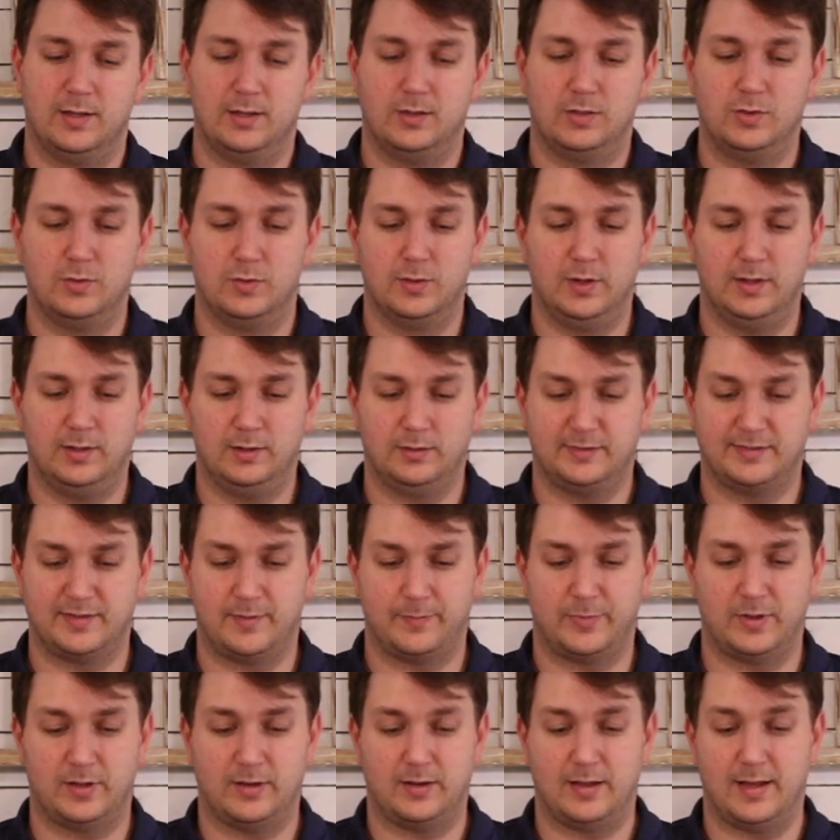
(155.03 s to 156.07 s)
do a little
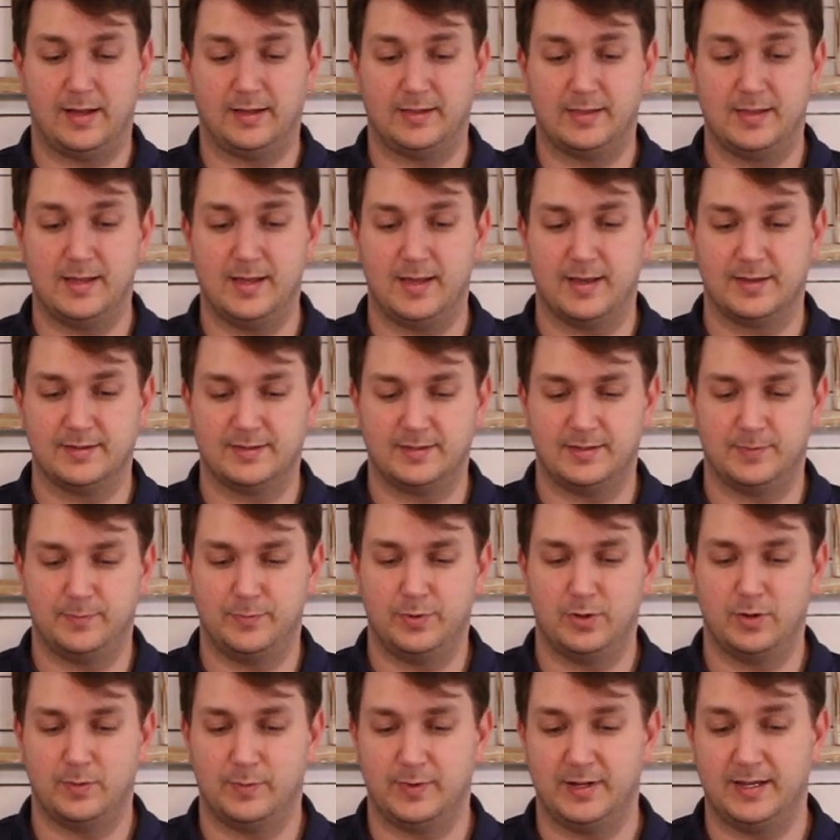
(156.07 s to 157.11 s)
something like this,
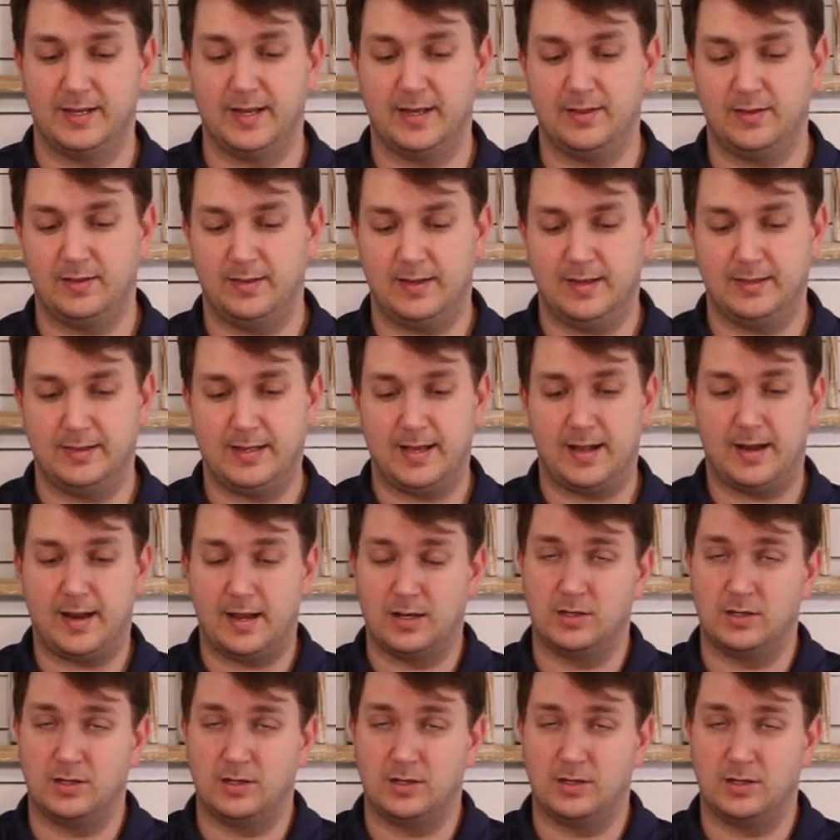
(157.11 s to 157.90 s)
put them together like that,